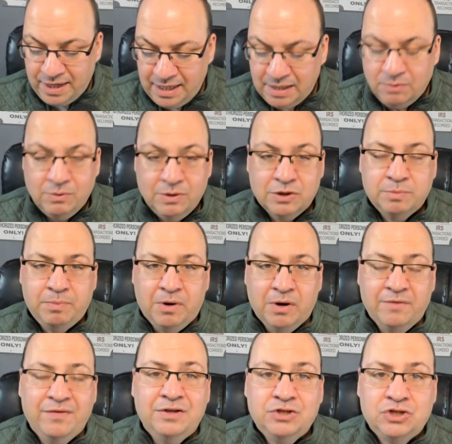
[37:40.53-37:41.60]
Ian Wilkes barn
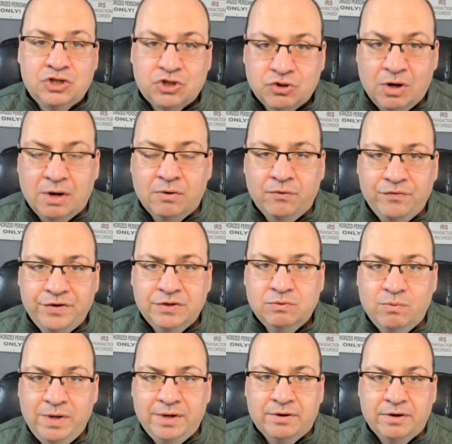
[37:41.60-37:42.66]
that struggled this
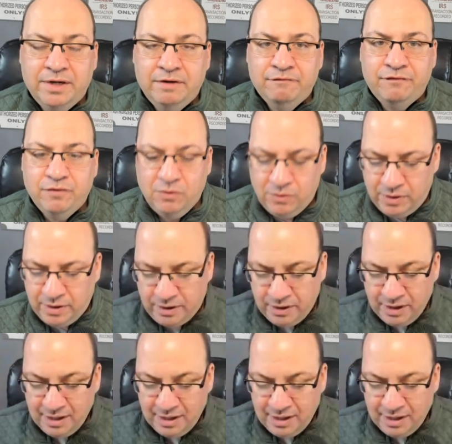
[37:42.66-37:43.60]
winter in Florida.